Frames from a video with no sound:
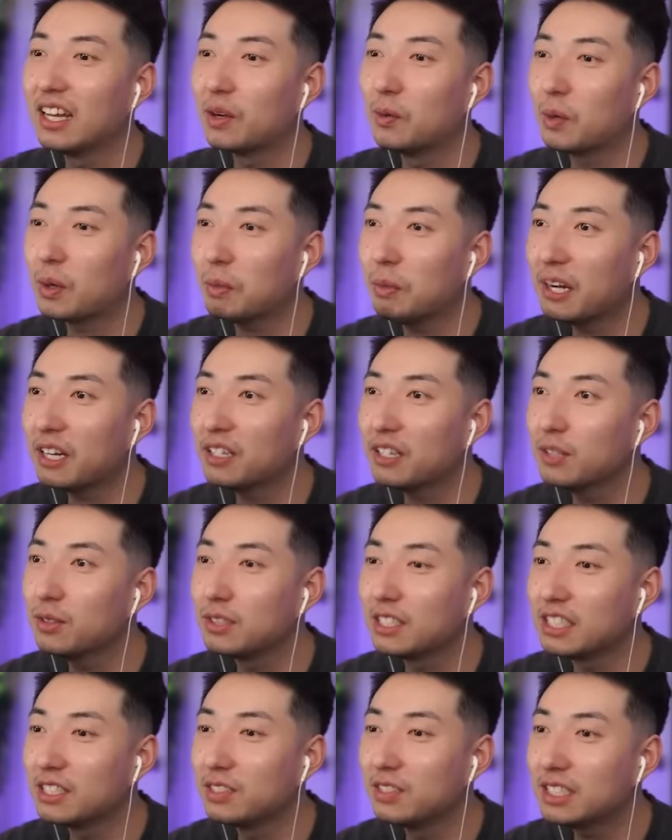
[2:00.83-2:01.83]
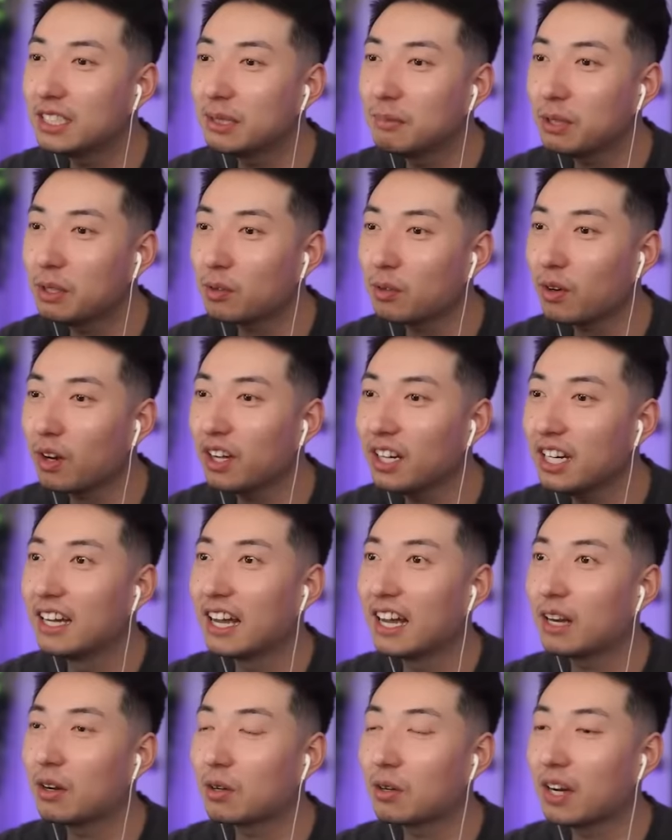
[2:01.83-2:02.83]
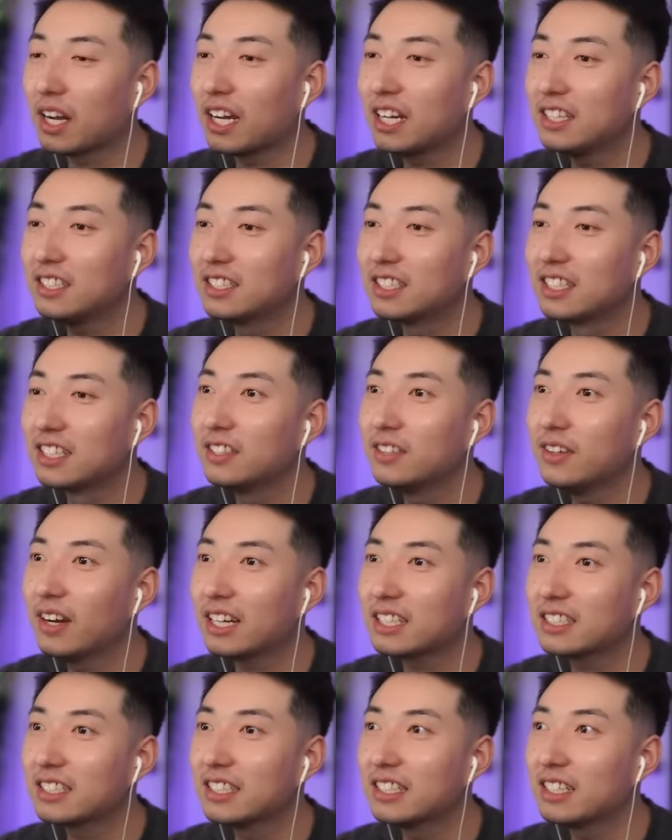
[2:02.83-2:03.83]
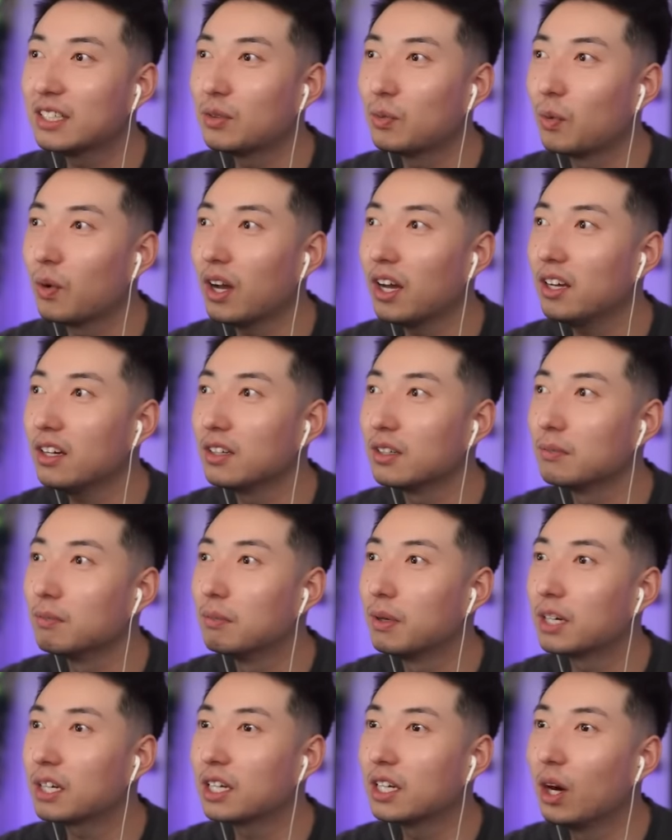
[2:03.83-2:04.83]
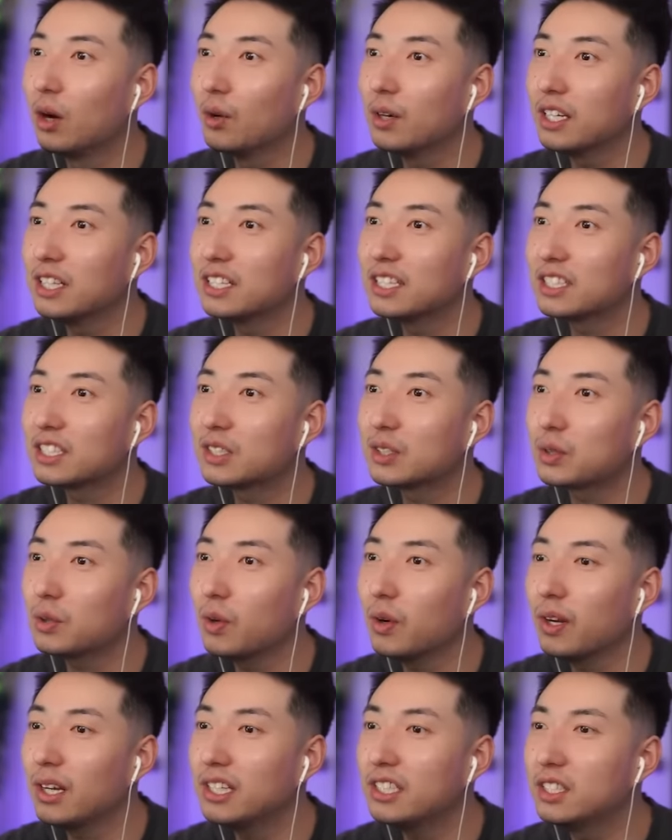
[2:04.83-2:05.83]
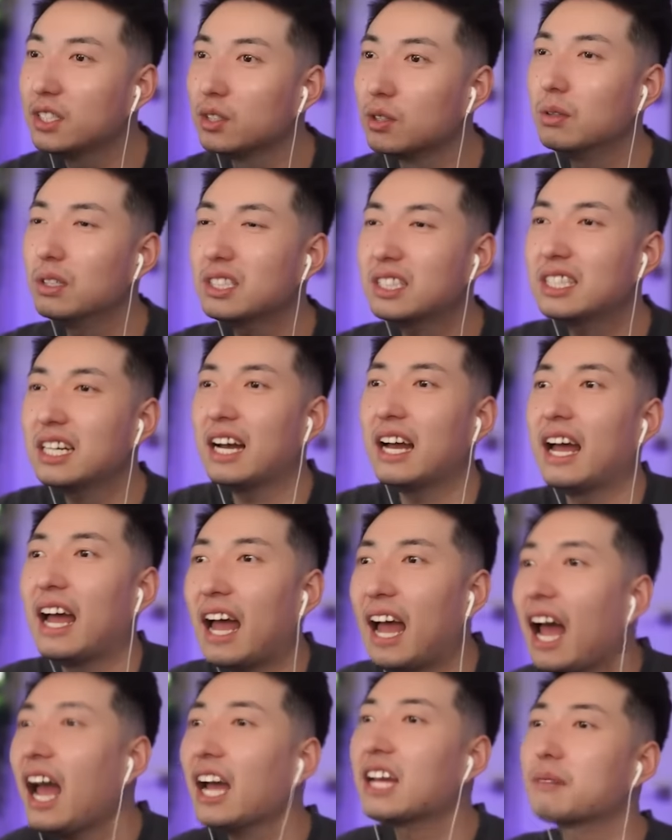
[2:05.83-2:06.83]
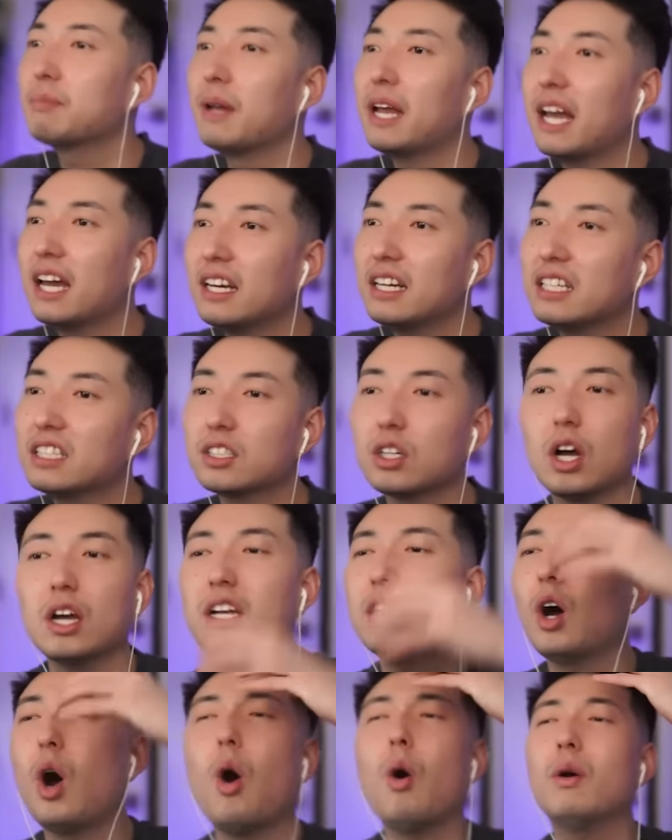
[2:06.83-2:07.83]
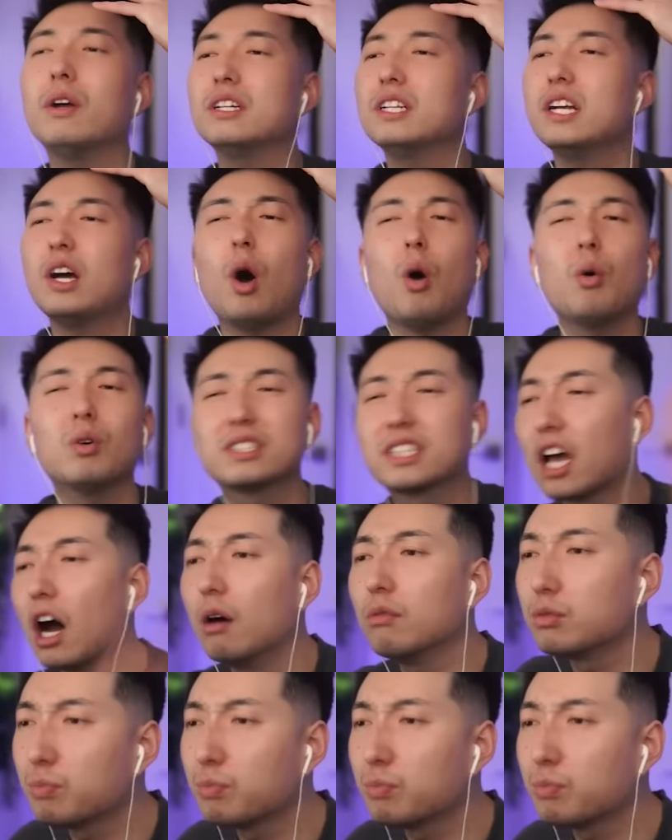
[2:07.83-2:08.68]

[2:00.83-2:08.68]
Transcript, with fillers: And what about you? Did you see me run? Hey, Rage, you actually did well, but Cody destroyed you. What the heck, man? It always comes